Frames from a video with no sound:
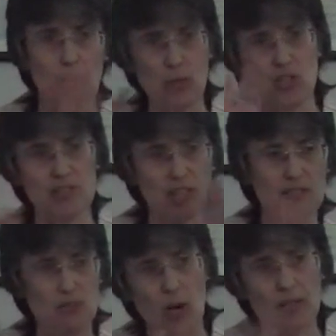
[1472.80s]
which is
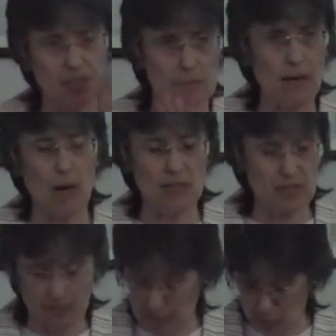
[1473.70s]
this cross
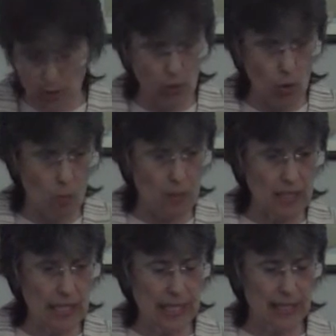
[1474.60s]
comparison that we're
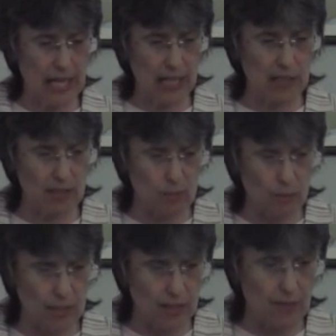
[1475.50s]
hoping the atlas
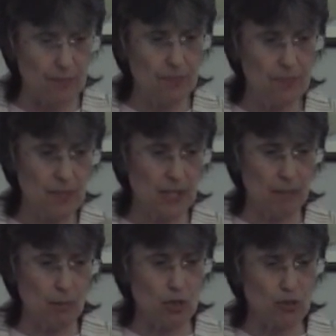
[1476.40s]
can
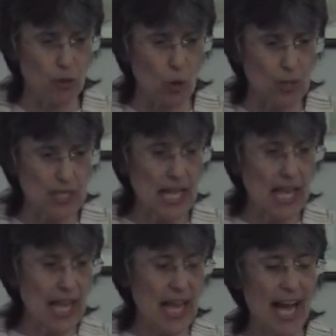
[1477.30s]
push forward,
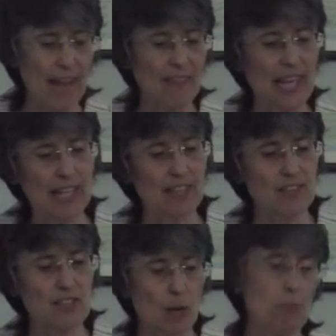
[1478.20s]
and
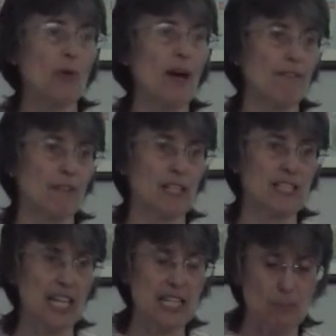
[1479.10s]
then topographical,
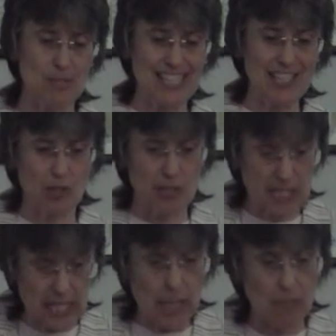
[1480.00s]
taking particular
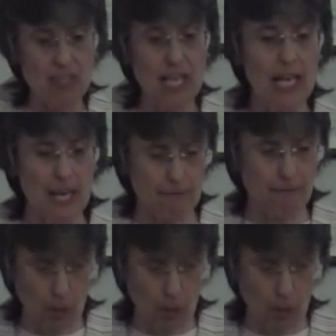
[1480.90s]
themes and